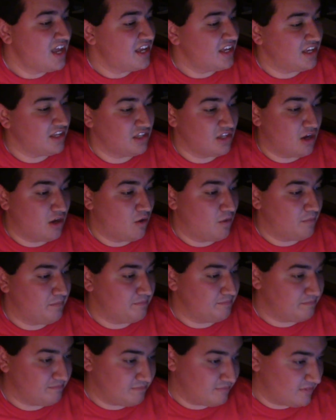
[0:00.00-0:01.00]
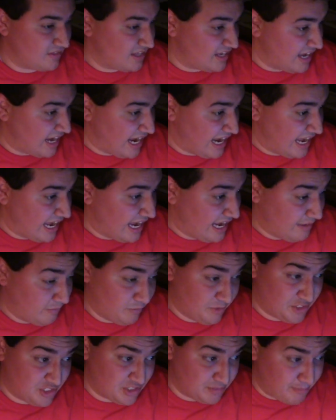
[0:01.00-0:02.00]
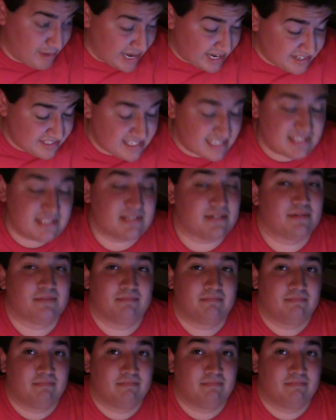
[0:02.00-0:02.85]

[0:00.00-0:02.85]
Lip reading: You know, I respect it.